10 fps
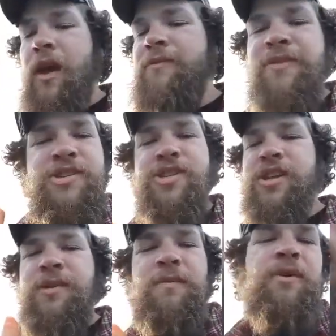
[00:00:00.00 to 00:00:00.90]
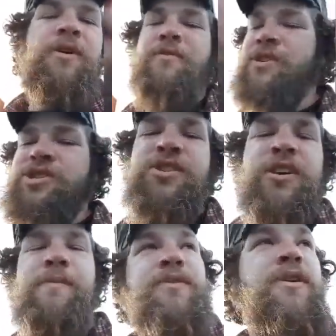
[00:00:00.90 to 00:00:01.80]
And I fished a little more, fished a
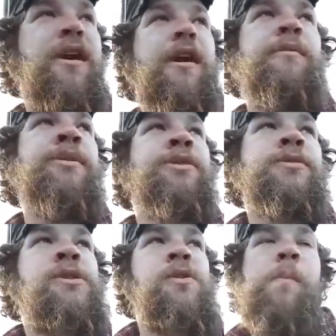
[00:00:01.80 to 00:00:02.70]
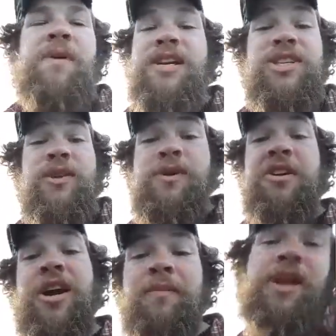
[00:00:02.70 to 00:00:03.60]
little more, and I seen
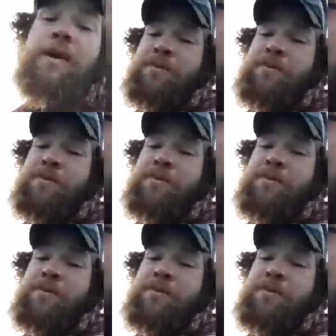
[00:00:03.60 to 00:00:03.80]
one coming